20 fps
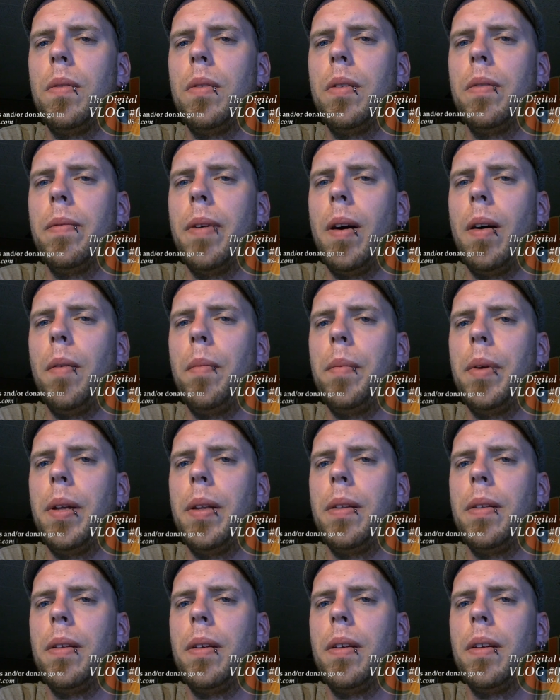
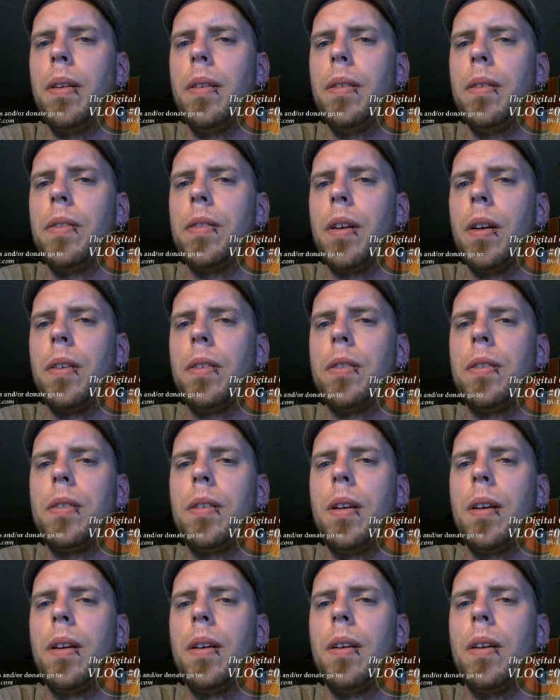development and such
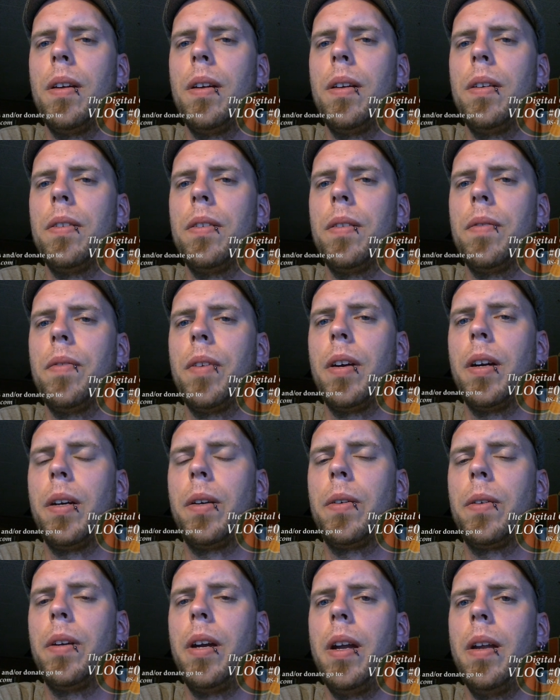as a very
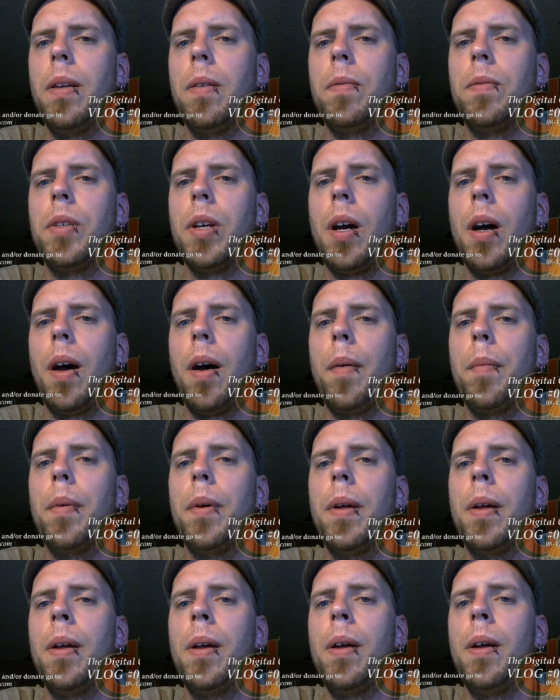creative job,
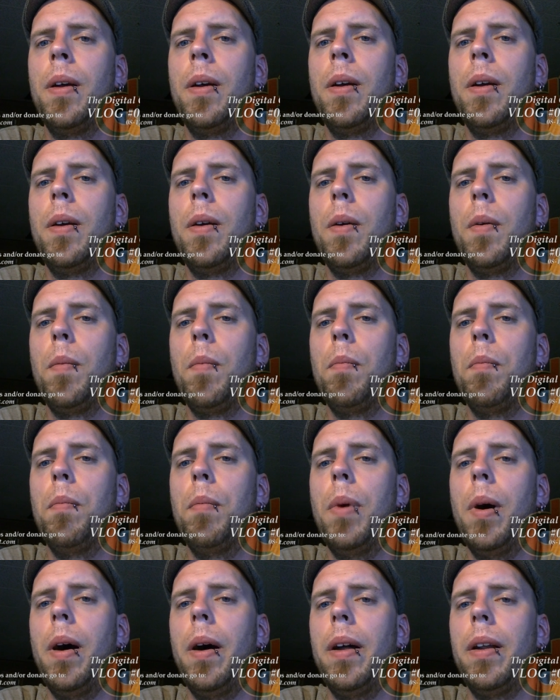
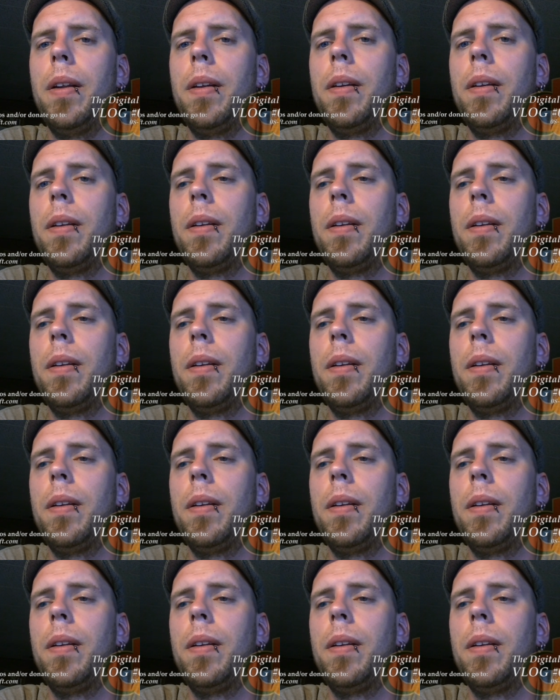but